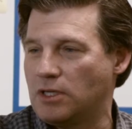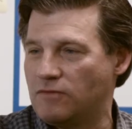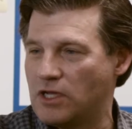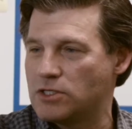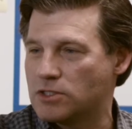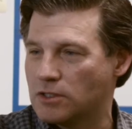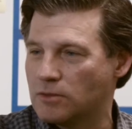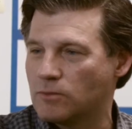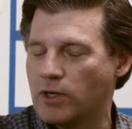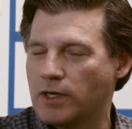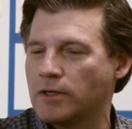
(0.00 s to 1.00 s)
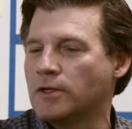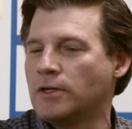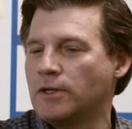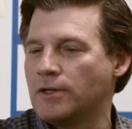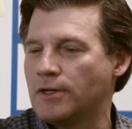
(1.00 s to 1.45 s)
and innovation, and
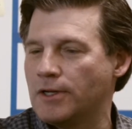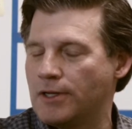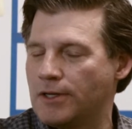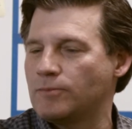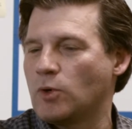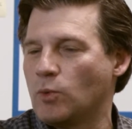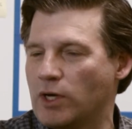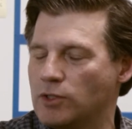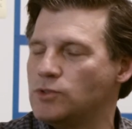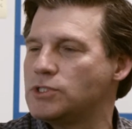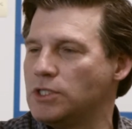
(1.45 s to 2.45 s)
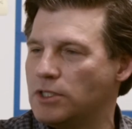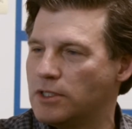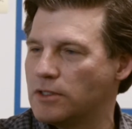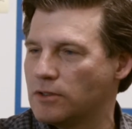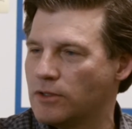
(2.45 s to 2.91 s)
where you
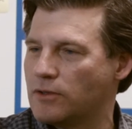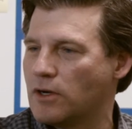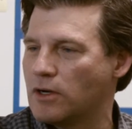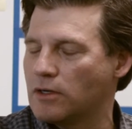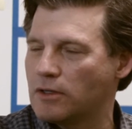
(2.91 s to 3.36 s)
see there